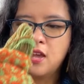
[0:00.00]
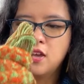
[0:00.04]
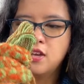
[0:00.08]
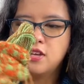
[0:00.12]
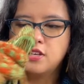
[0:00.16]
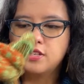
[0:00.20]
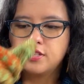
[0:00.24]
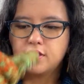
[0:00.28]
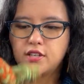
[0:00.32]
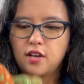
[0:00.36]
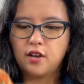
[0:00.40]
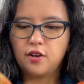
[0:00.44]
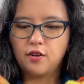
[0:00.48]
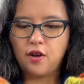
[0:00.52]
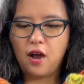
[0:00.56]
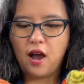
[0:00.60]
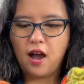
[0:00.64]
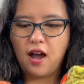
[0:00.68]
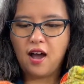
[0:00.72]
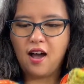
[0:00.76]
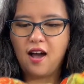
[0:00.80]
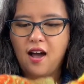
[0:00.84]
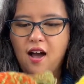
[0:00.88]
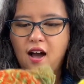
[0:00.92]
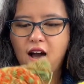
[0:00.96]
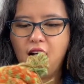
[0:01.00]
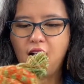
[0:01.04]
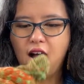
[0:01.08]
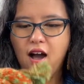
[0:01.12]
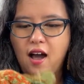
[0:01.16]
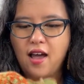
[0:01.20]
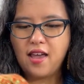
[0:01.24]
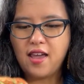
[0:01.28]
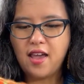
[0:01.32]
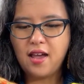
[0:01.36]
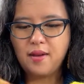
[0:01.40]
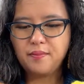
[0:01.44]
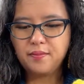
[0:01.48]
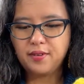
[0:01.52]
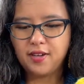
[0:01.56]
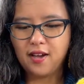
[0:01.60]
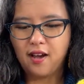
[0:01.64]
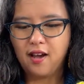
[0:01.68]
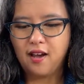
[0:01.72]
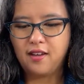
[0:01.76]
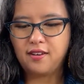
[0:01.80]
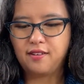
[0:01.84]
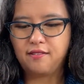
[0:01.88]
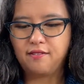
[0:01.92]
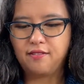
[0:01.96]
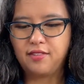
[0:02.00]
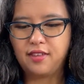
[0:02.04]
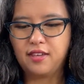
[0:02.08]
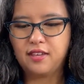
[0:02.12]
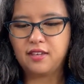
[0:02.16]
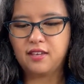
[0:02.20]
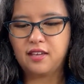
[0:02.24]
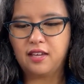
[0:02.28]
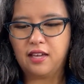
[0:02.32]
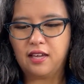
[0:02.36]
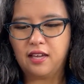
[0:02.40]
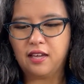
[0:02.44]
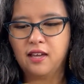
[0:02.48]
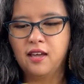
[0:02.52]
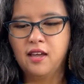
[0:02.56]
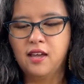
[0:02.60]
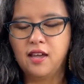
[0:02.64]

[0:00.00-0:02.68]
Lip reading: So I am kind of thinking